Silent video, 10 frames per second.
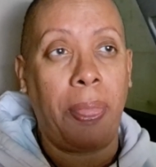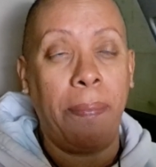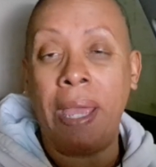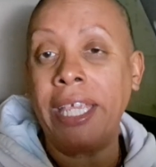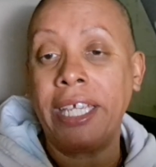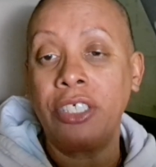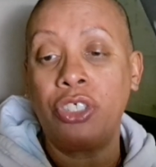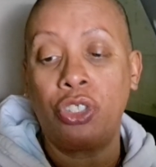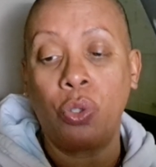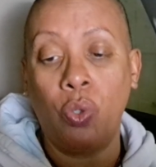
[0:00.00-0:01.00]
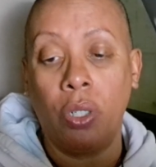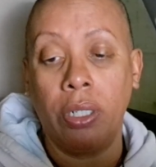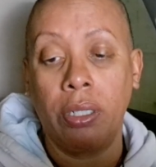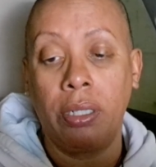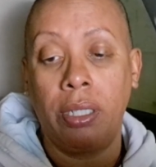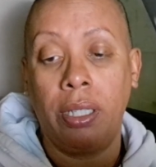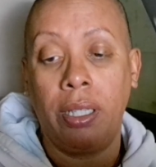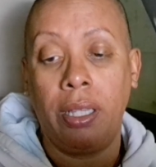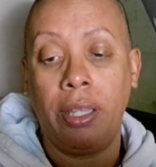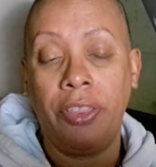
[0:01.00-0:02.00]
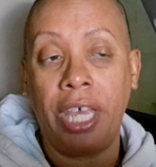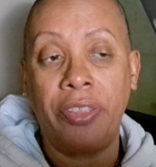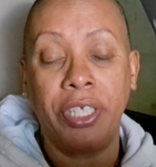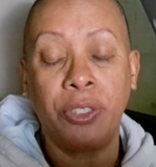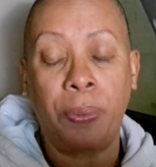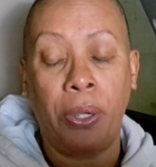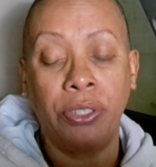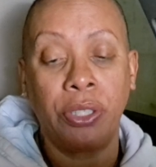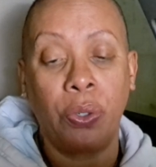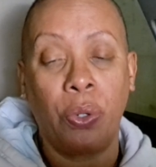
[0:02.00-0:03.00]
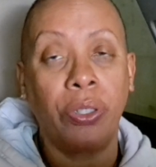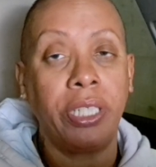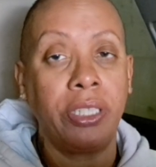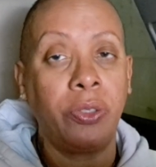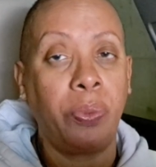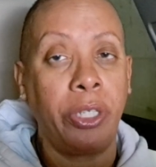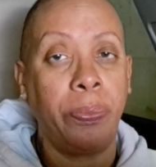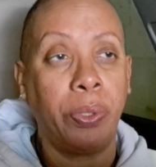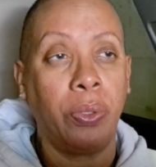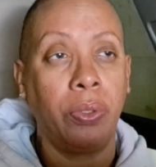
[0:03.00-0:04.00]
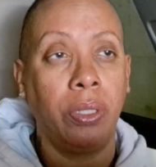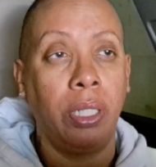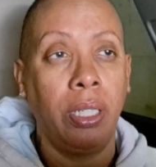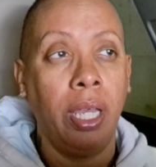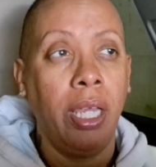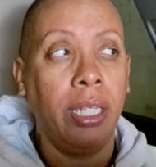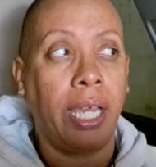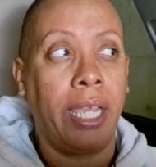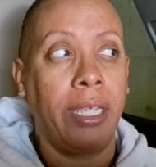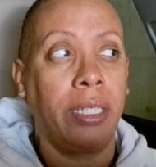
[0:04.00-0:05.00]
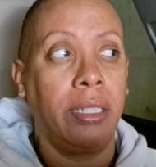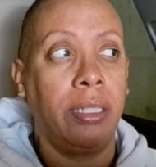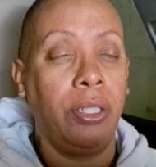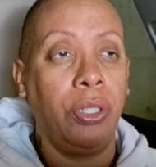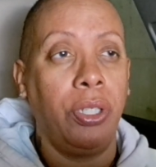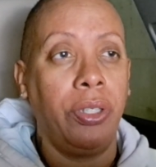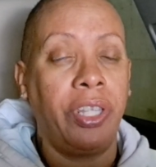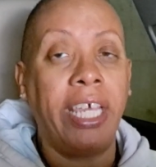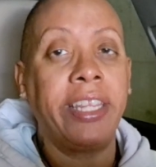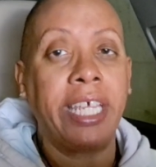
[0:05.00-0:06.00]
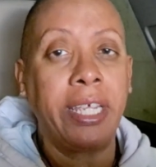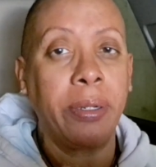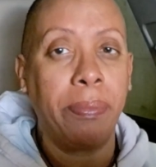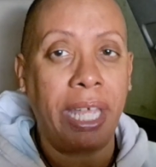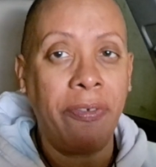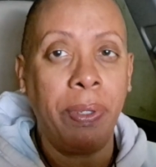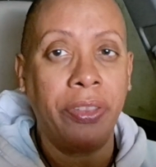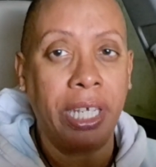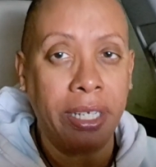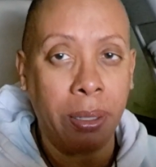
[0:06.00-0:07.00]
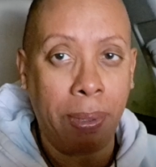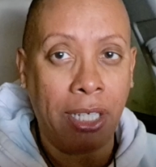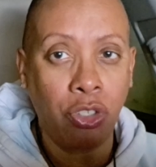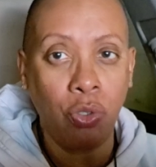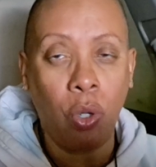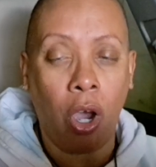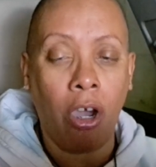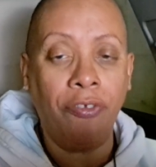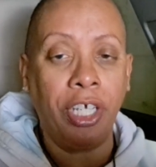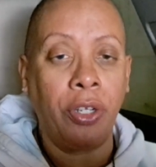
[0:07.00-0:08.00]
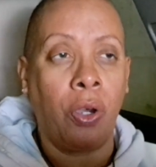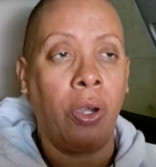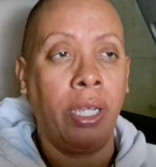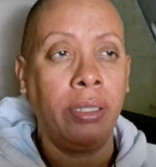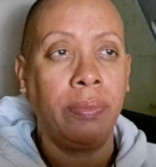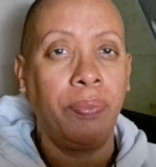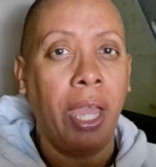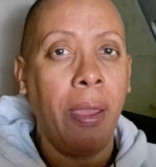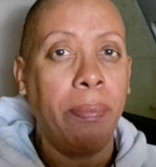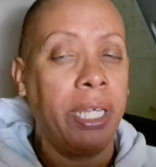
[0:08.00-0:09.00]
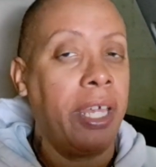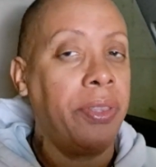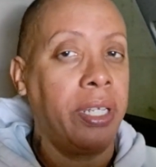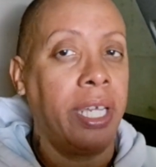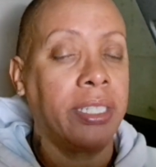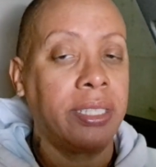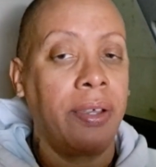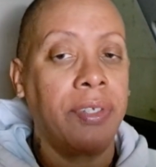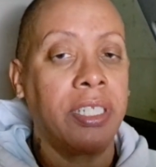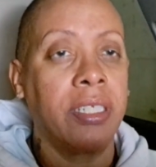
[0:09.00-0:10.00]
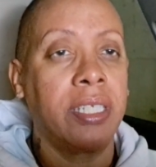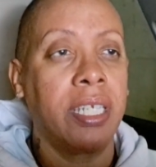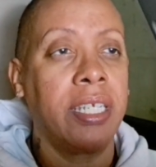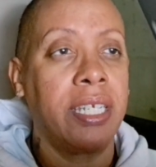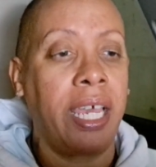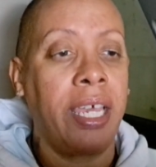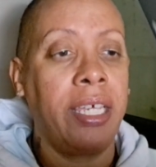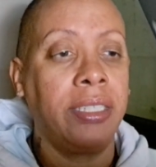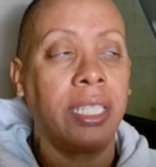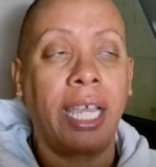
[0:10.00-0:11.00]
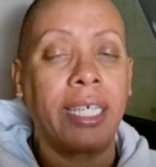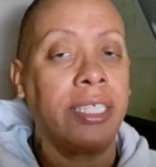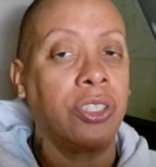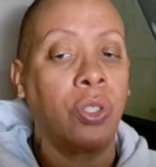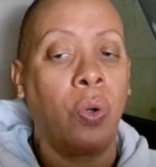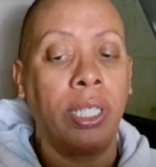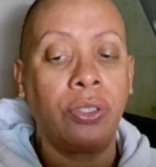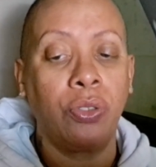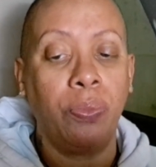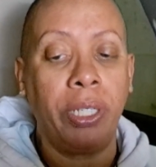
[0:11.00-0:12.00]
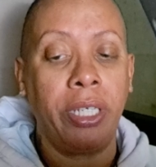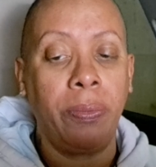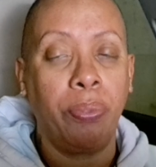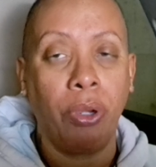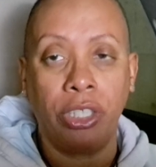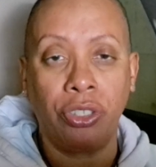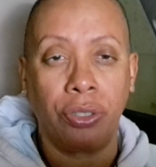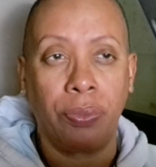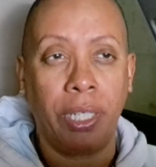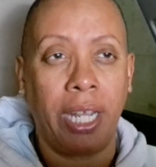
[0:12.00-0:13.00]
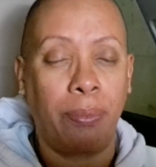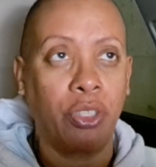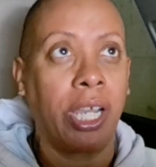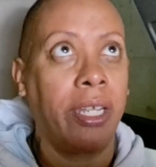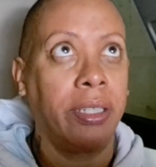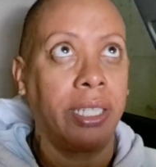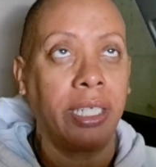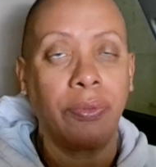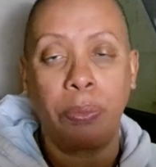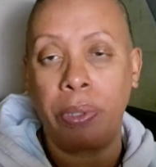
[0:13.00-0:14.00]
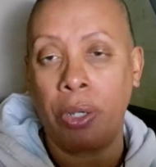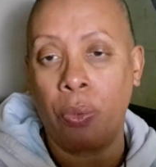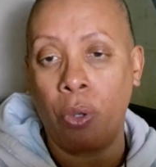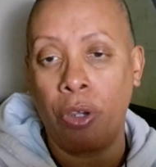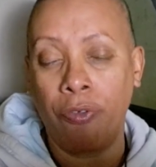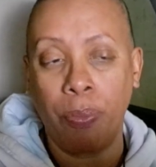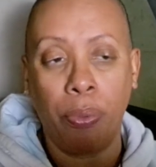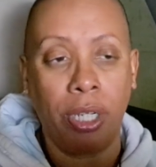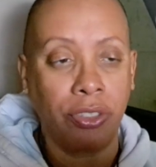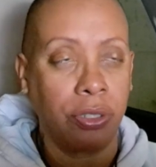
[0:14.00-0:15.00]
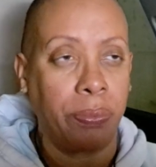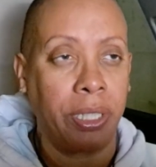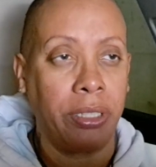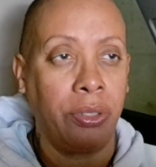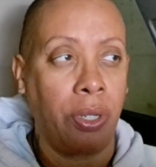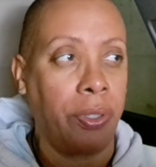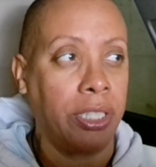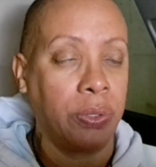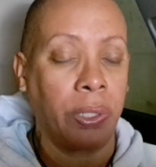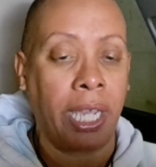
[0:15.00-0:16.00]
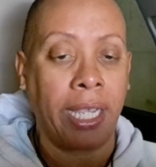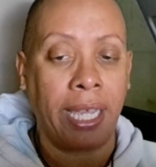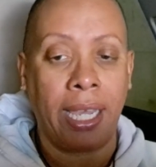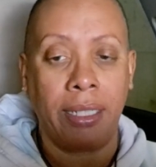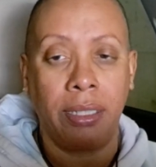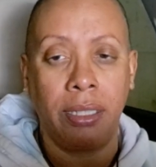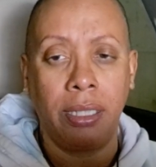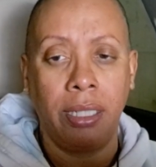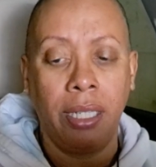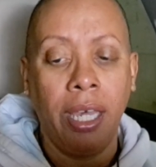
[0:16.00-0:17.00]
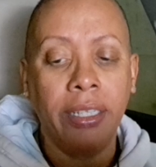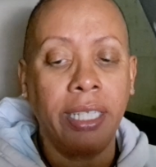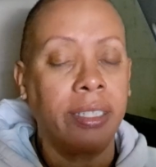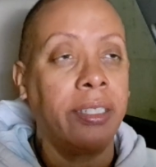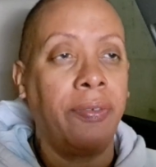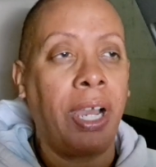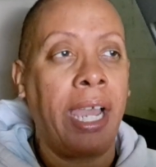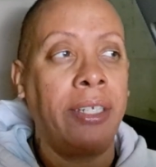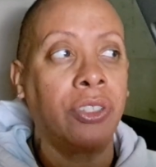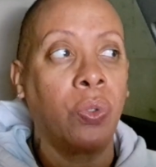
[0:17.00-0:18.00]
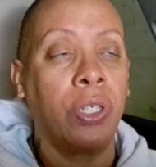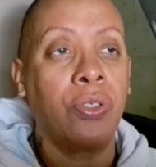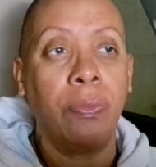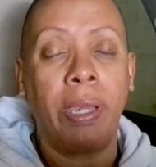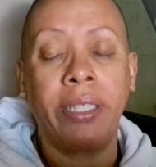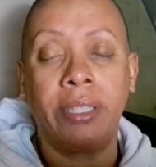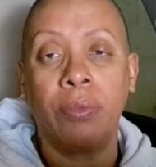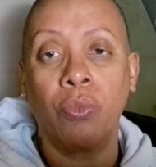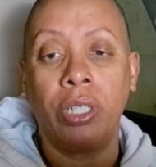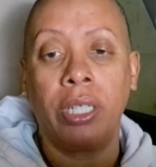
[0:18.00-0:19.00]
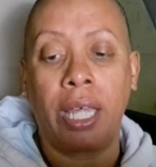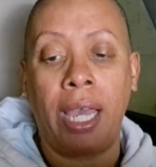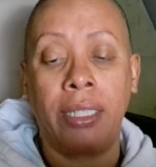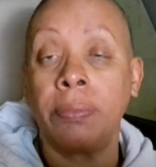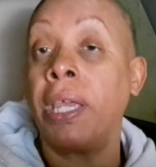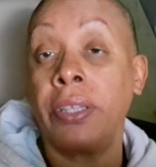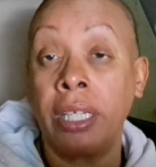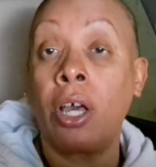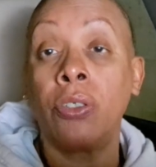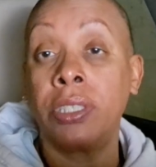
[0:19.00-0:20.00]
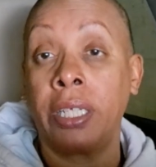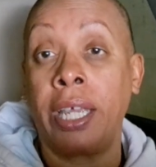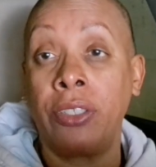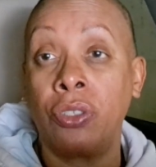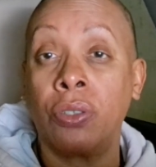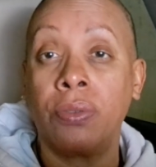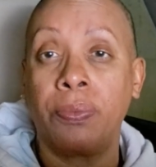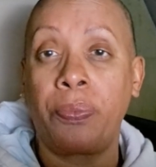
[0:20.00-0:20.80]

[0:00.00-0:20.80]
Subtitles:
making sure that this person or these people, like, they've been thinking about you off and on, but in the next 7 to 10 days, like, it's going to be pressure. And I'm trying to think of a better word for pressure, but that's what I got. That the divine is going to make them realize, man, they lost an angel.